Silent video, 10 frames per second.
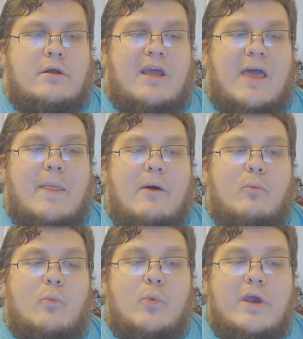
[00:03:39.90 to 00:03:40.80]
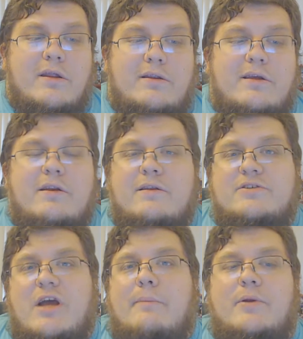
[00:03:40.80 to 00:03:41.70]
and that we did to the
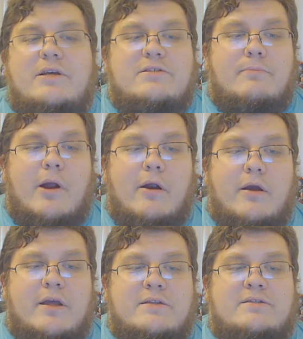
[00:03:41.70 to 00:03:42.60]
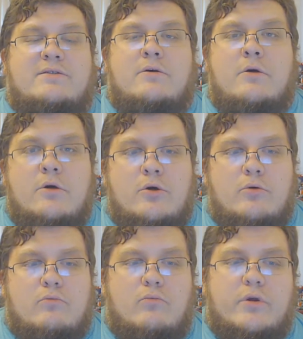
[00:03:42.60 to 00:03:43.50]
Japanese Americans
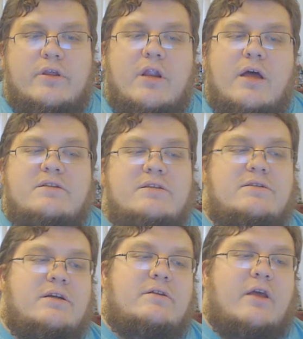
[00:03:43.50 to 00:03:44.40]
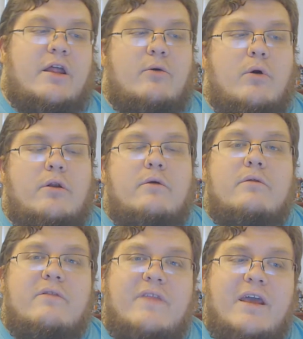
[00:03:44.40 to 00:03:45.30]
what the Nazis did to anyone
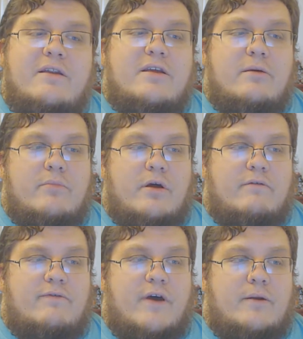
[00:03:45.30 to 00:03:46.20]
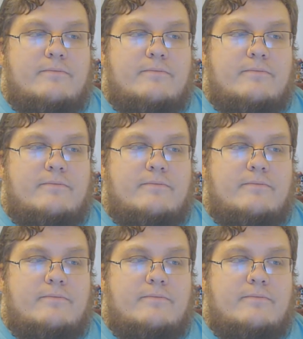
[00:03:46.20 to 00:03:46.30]
they deemed unfit.